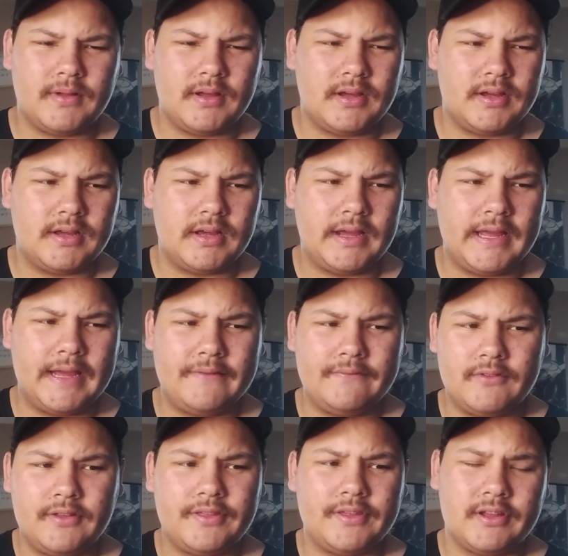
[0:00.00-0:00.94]
Uh, I
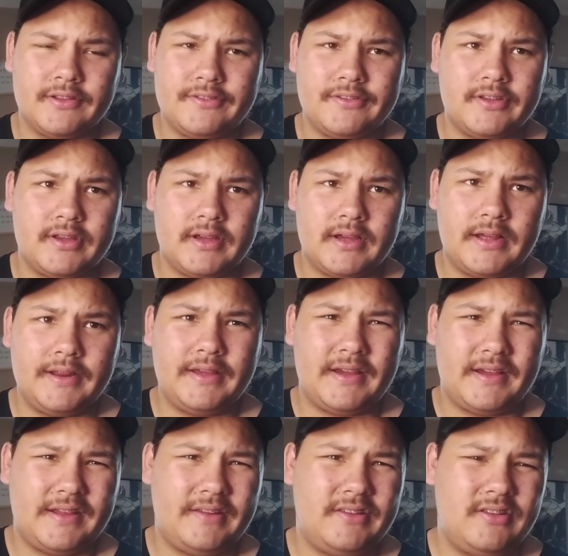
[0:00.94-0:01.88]
have nothing else to say. I,
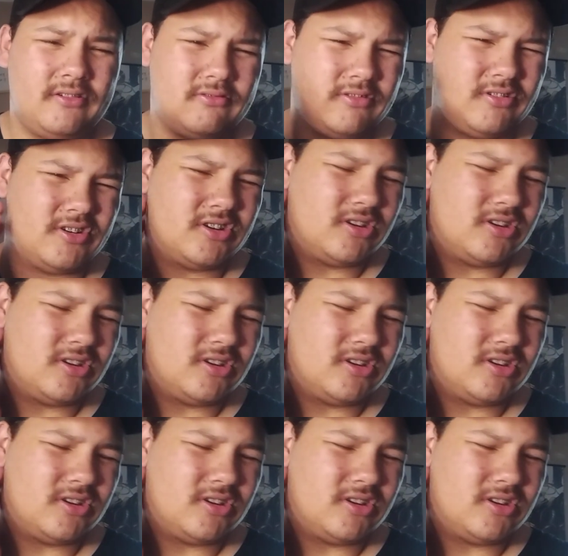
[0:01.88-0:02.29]
I don't